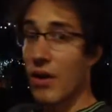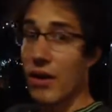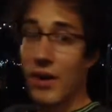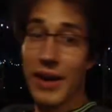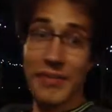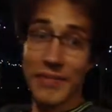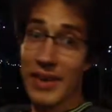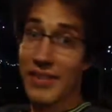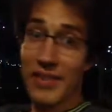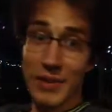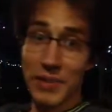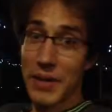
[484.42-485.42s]
Oh, I
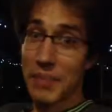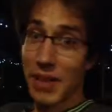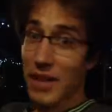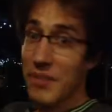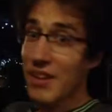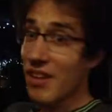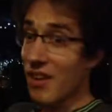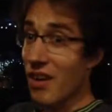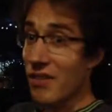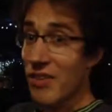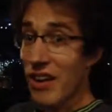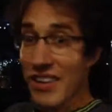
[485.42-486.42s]
find the people I meet here
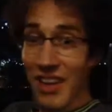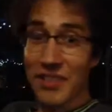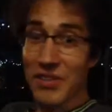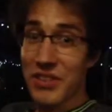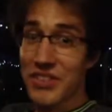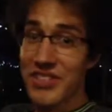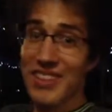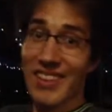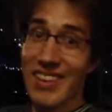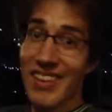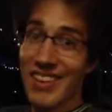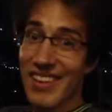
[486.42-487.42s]
are very diverse,
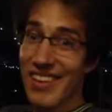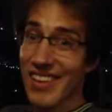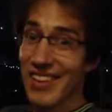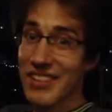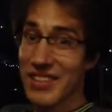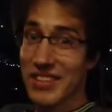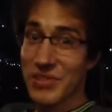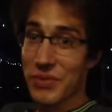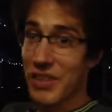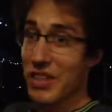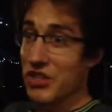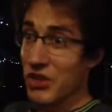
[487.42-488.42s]
and it's
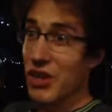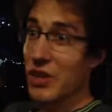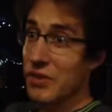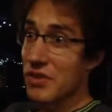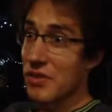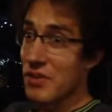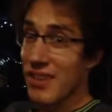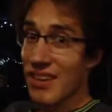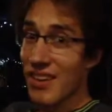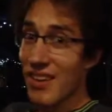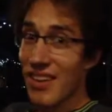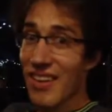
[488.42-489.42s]
really enjoyable to be
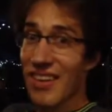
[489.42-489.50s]
here.